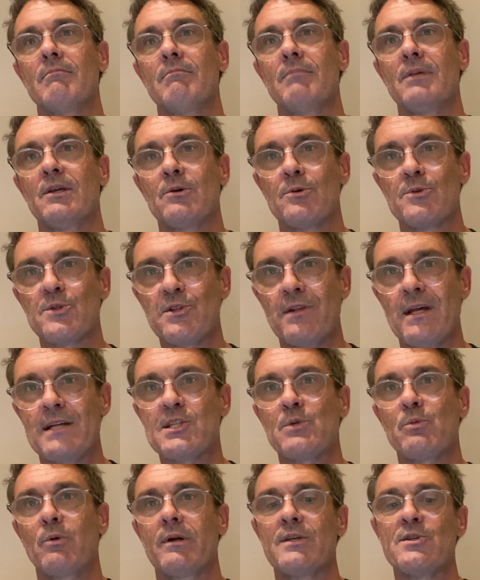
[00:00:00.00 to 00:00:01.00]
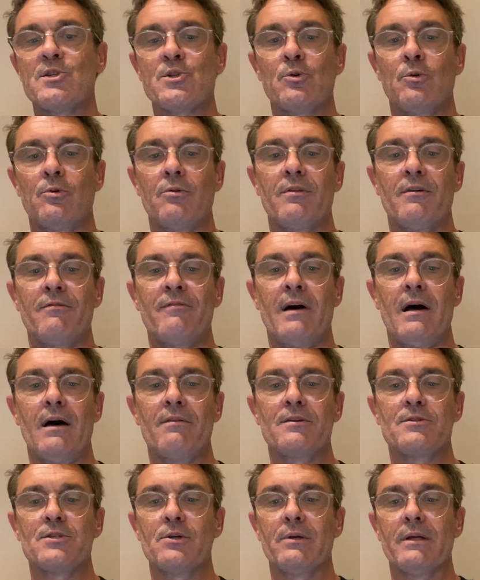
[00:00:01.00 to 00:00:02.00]
Because that's what he saw the
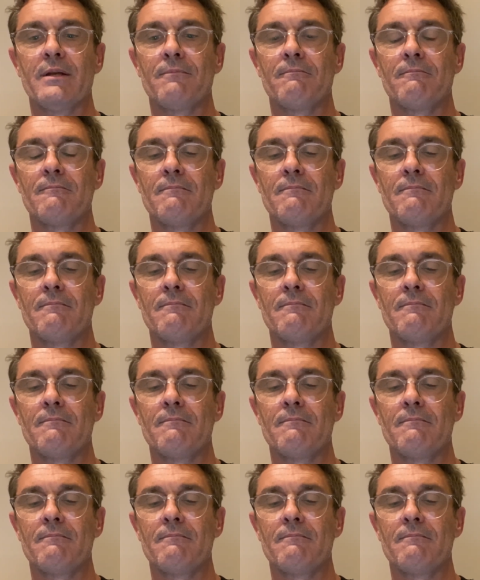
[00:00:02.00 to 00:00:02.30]
Father doing.